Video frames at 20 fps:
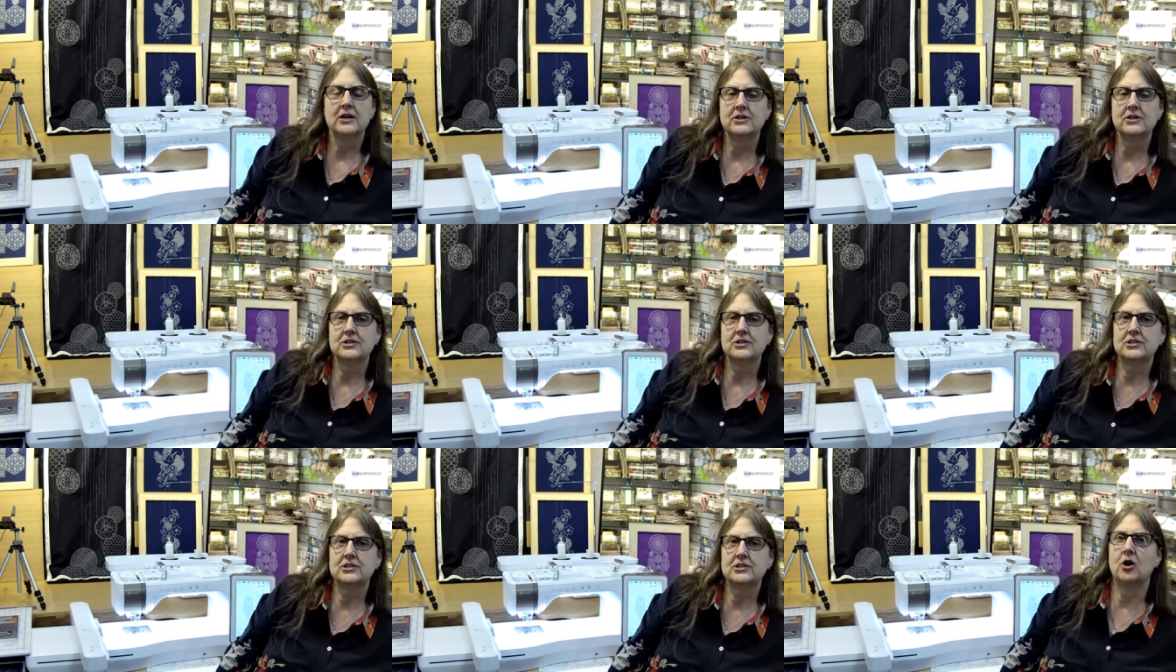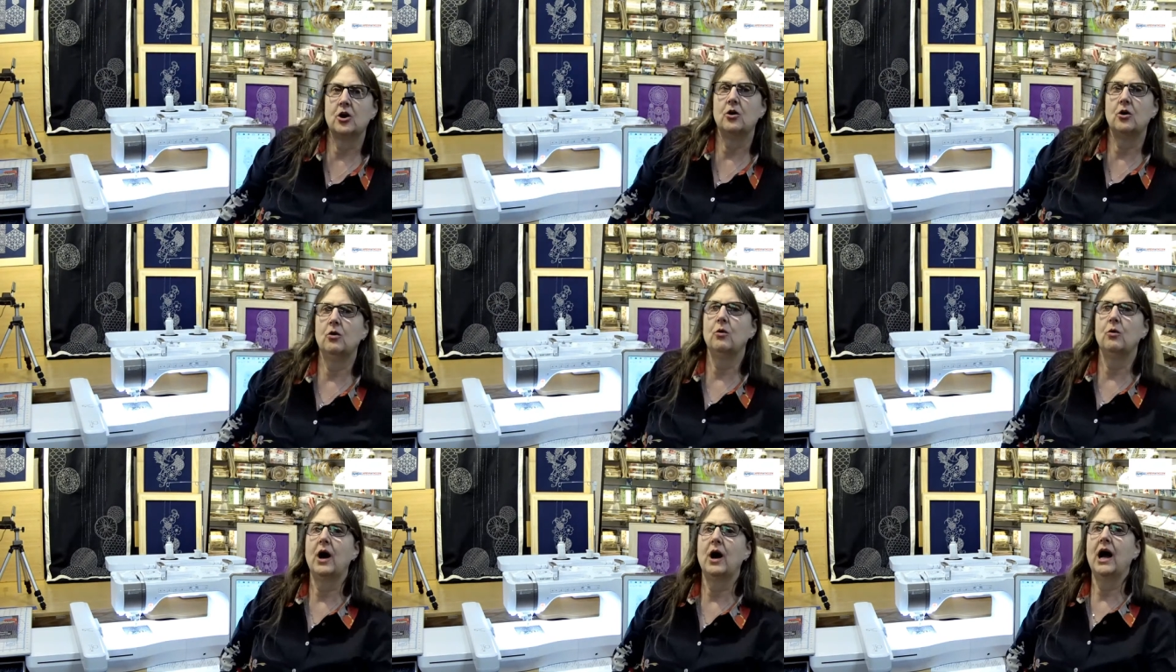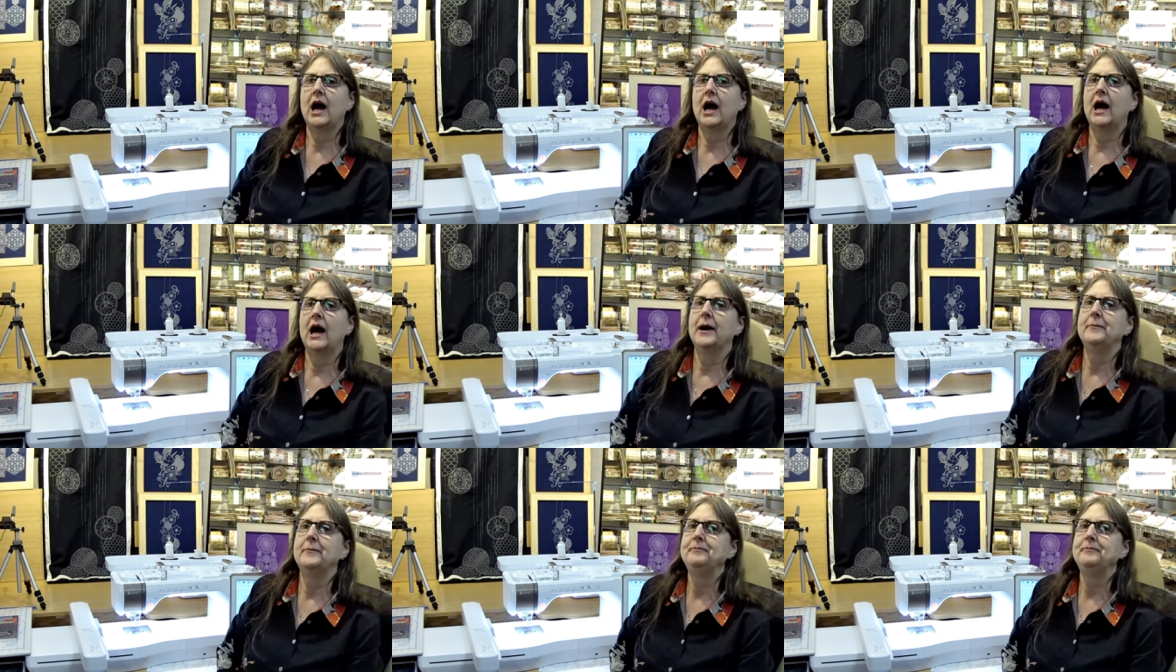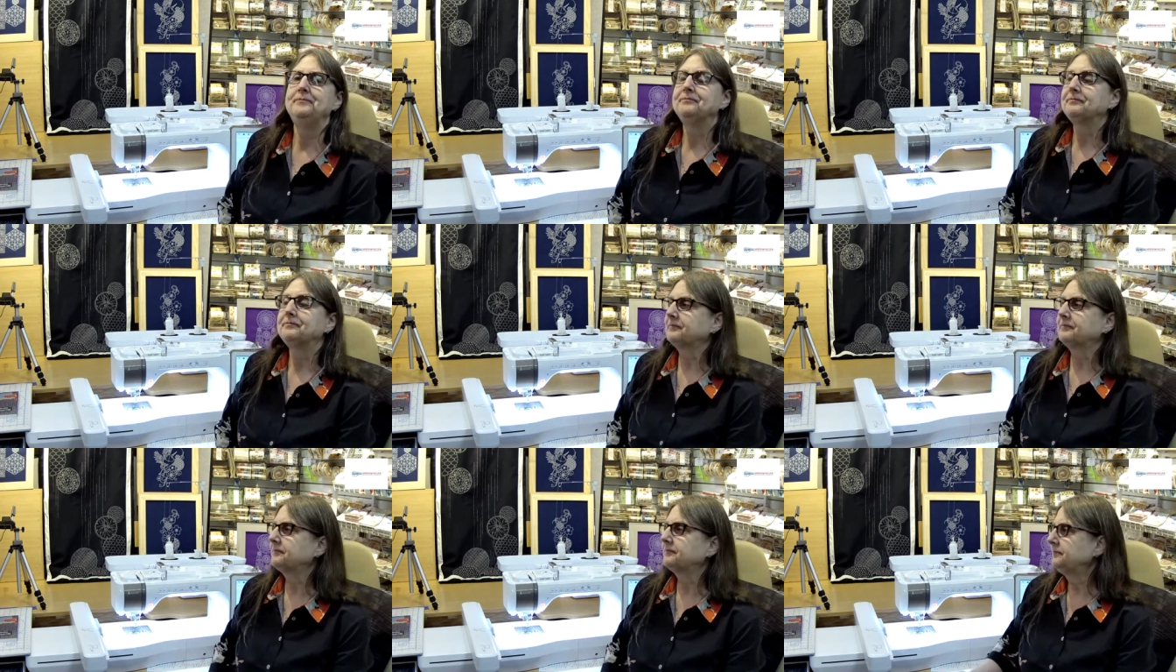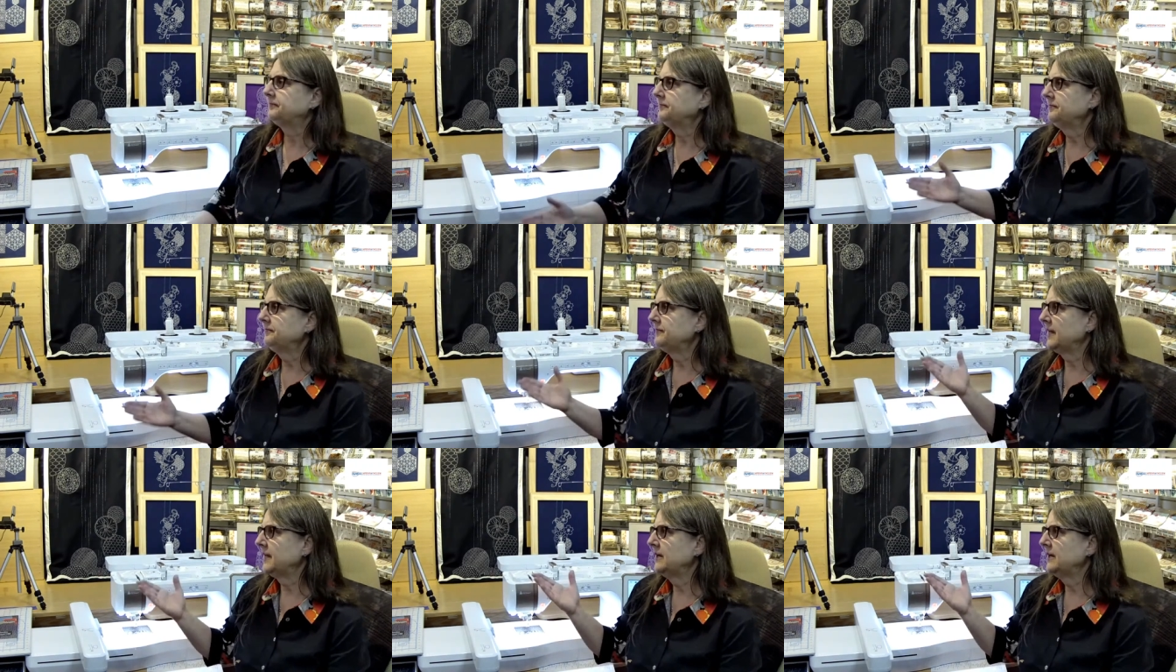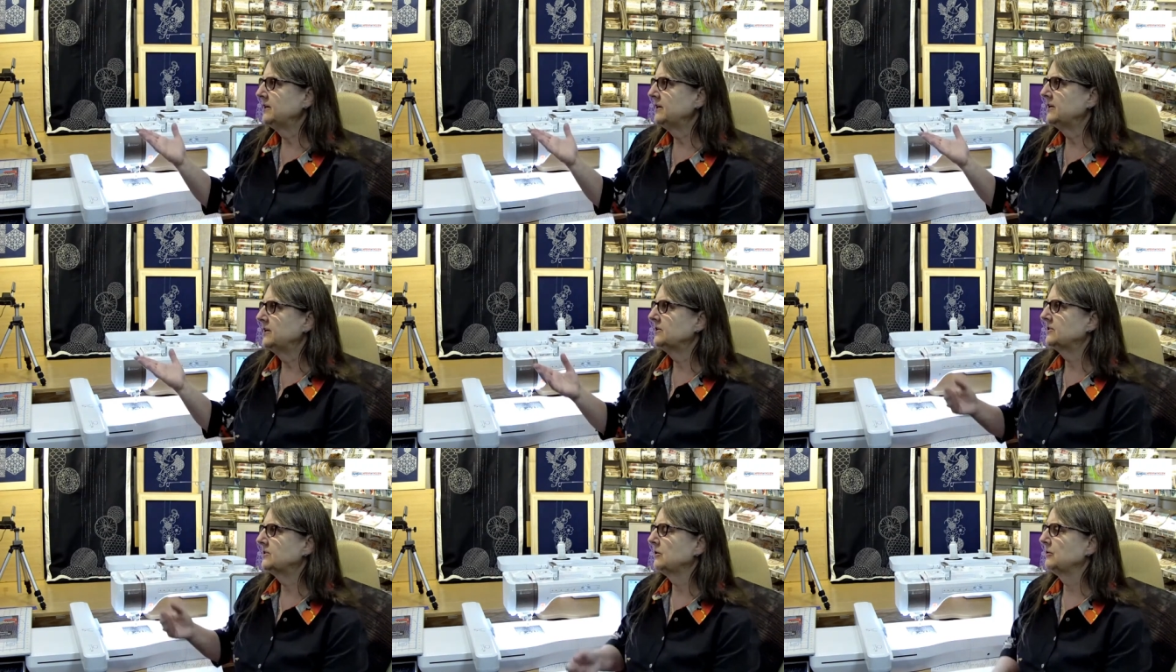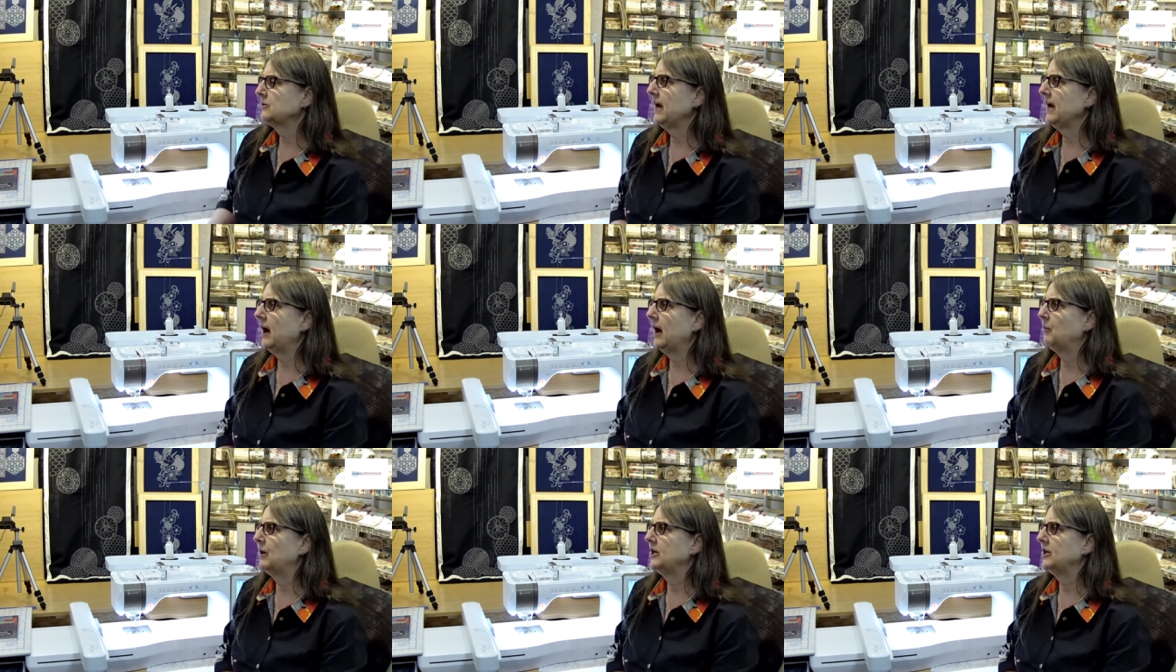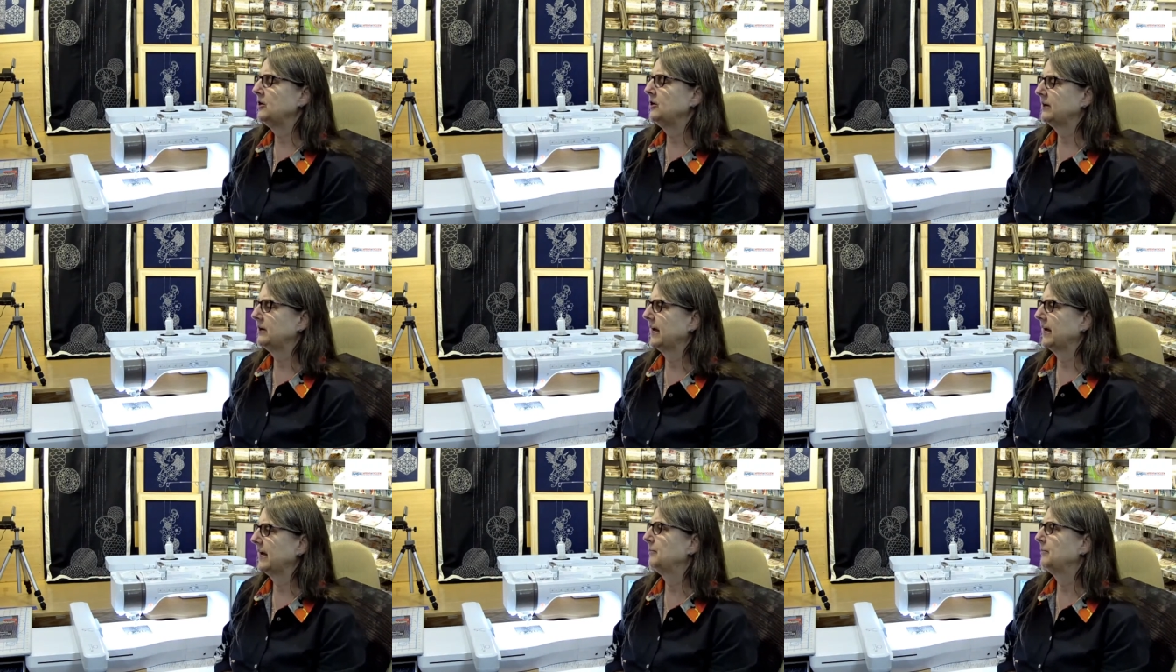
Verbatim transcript: So, um, so yeah, when you get a